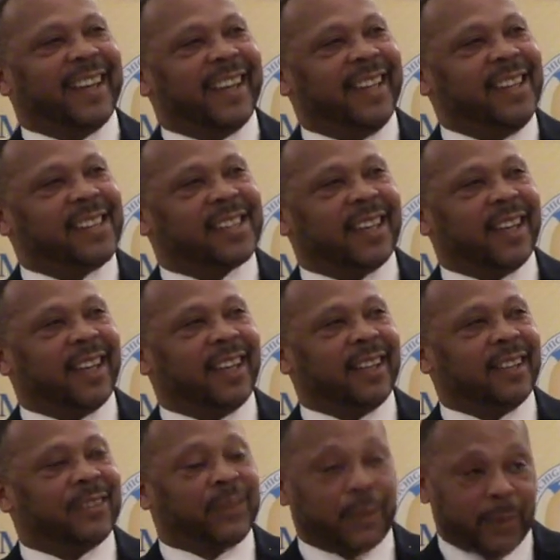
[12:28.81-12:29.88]
He
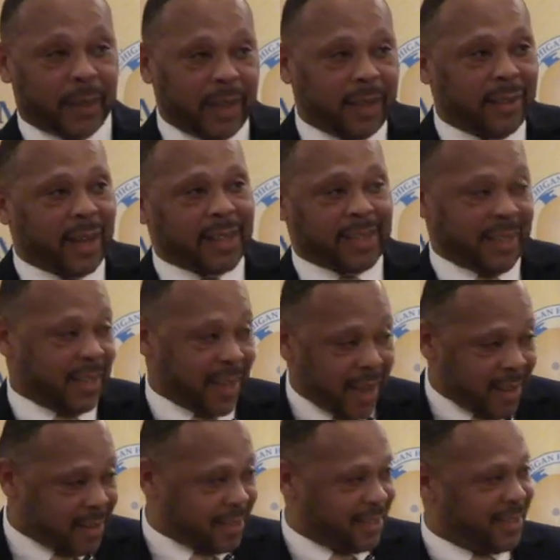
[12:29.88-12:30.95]
said, for real? I said,
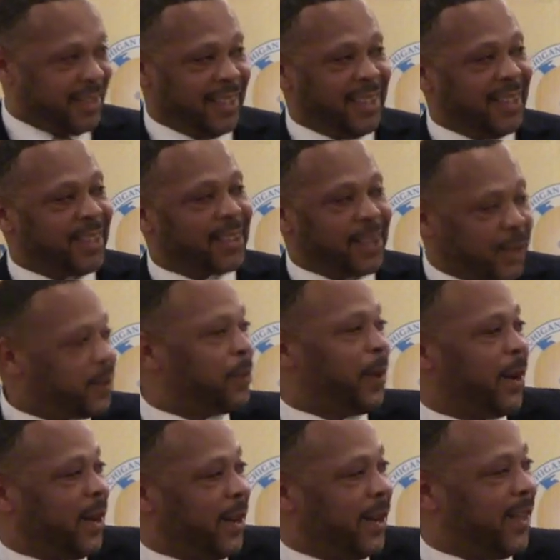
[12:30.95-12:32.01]
yes, throw the
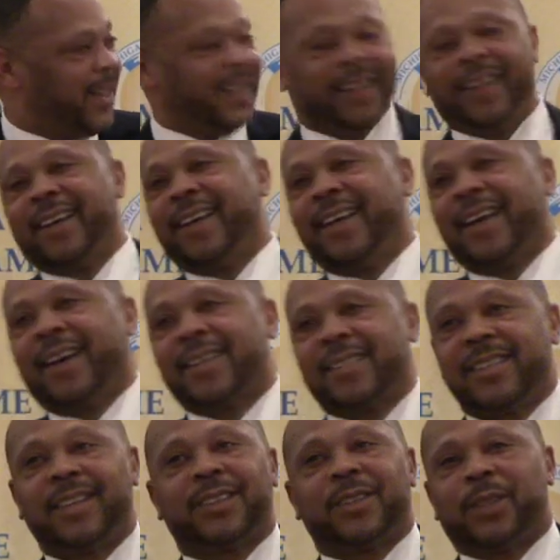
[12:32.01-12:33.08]
ball. I
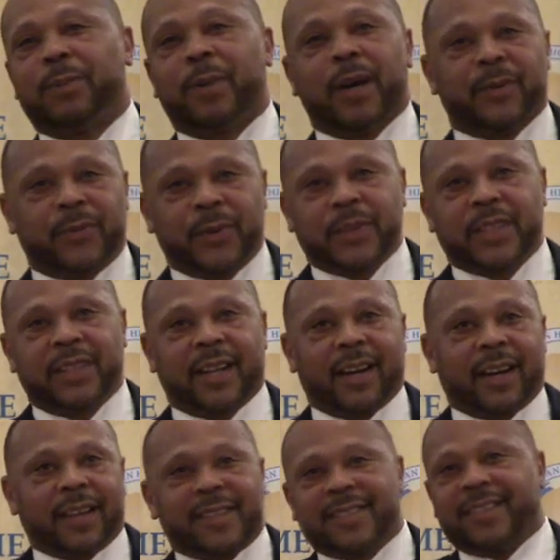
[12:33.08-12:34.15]
said, you can throw the ball 400
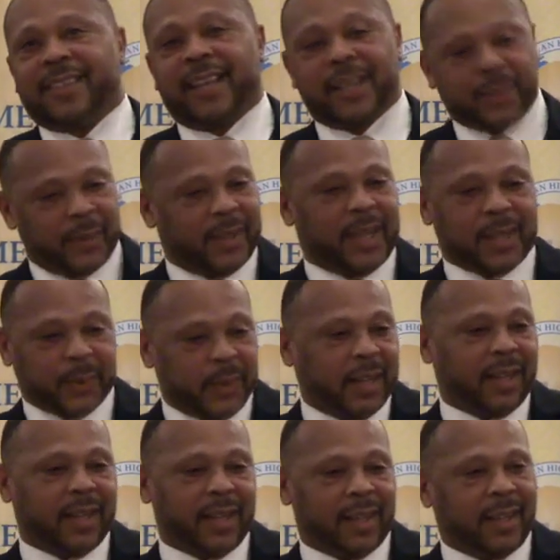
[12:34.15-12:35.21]
yards. That's what
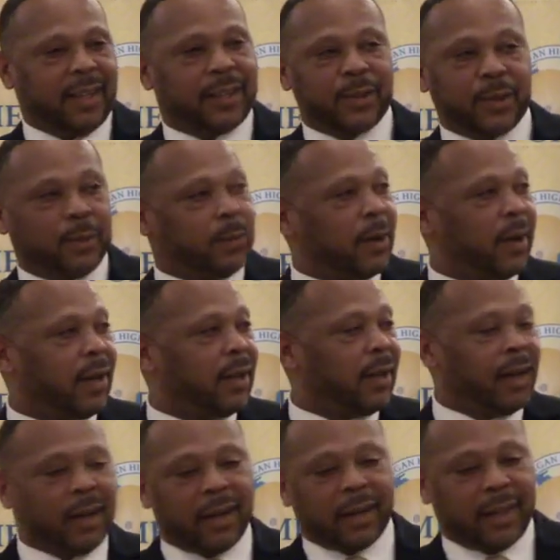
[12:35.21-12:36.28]
he did. He threw the ball
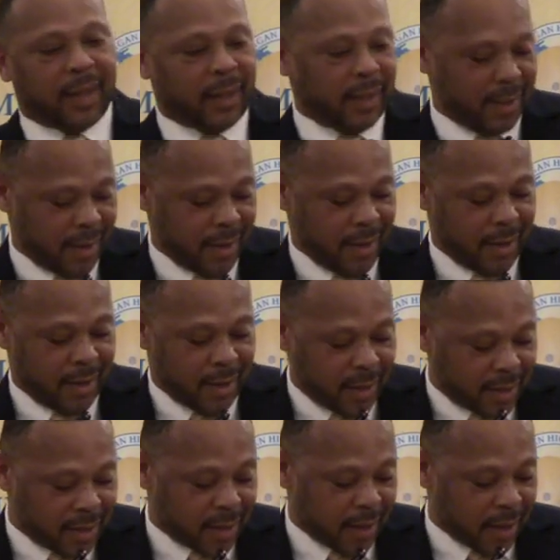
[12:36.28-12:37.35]
all day.
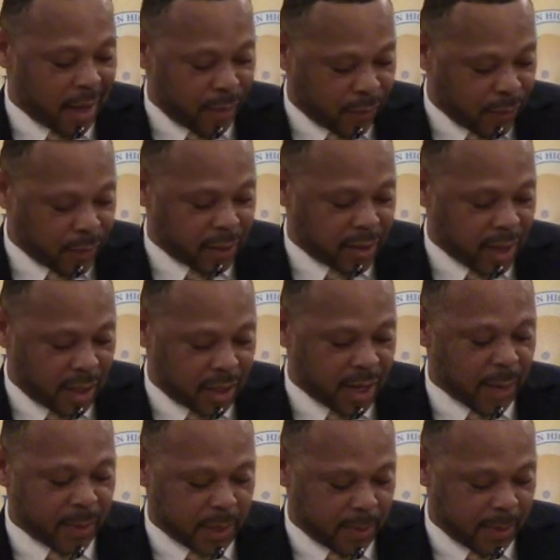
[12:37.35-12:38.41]
In our first state
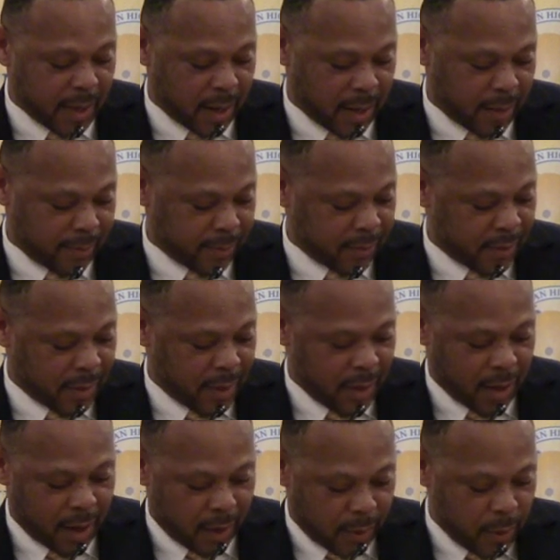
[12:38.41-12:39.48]
championship game,
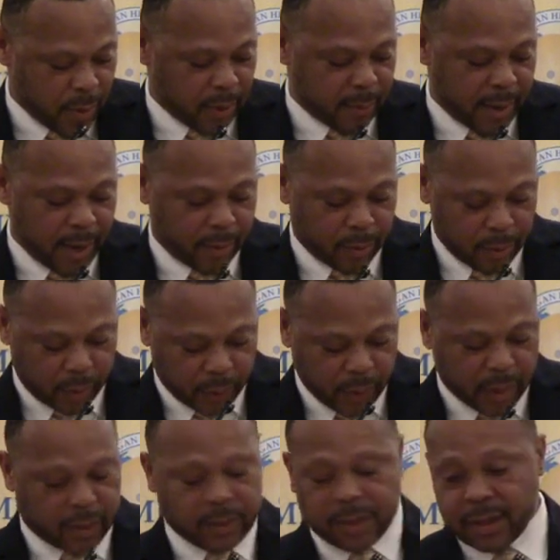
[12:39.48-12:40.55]
our quarterback broke
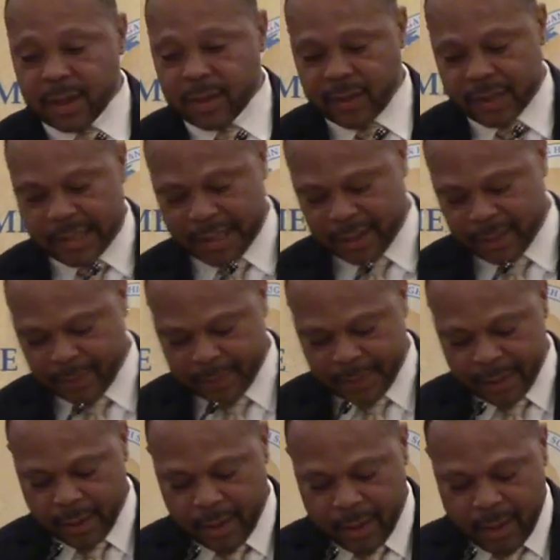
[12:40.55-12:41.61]
records and everything
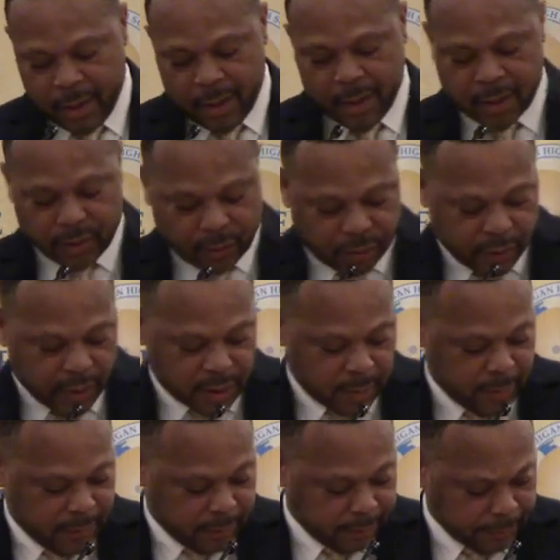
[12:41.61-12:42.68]
as a
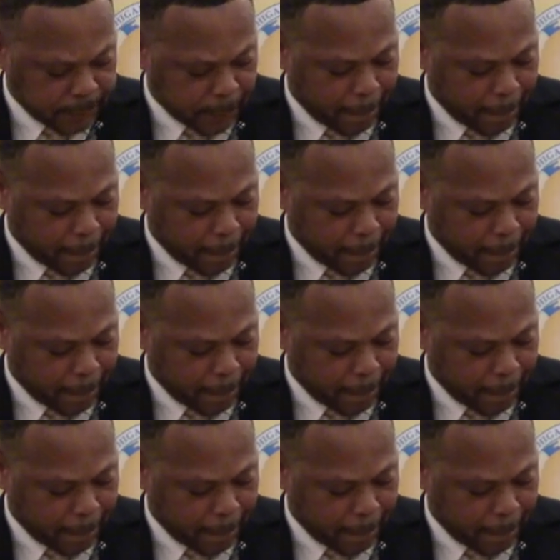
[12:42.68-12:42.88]
freshman.